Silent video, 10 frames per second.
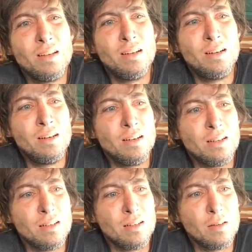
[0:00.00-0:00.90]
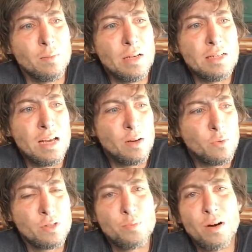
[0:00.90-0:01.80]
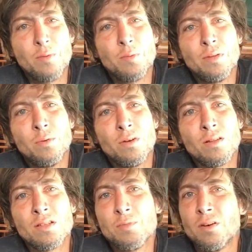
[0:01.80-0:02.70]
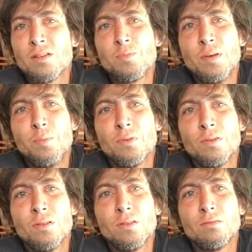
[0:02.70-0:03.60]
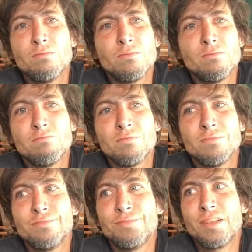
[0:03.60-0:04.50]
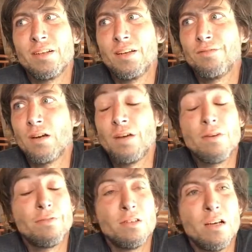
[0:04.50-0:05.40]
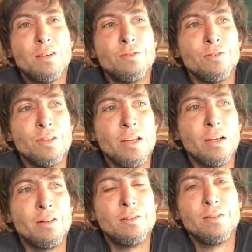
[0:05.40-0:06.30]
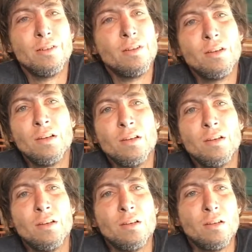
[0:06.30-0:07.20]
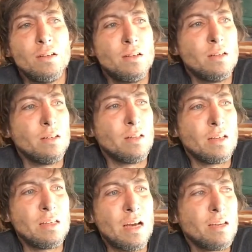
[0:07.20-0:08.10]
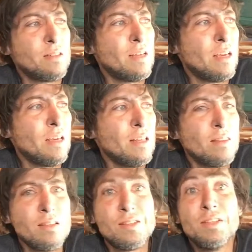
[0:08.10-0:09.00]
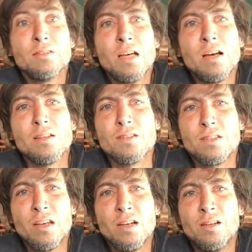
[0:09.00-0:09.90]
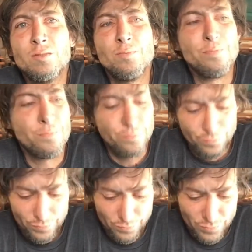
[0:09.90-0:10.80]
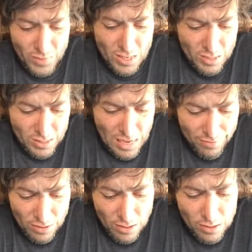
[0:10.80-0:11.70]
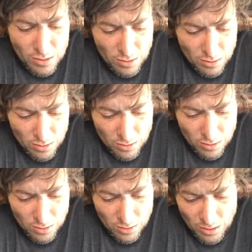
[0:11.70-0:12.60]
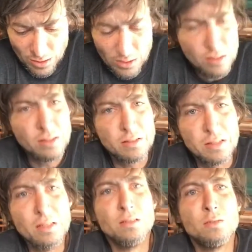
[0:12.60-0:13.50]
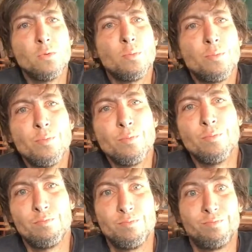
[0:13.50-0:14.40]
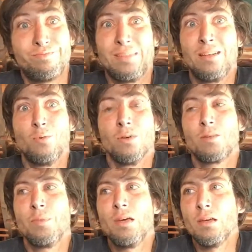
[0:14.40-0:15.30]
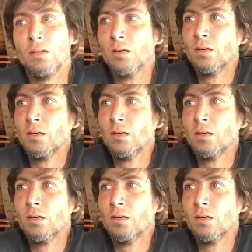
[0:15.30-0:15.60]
My dad was probably one of the smartest people that I've ever known, you know. That guy could take anything, still does, you know, in his 70s, and he still outworked me.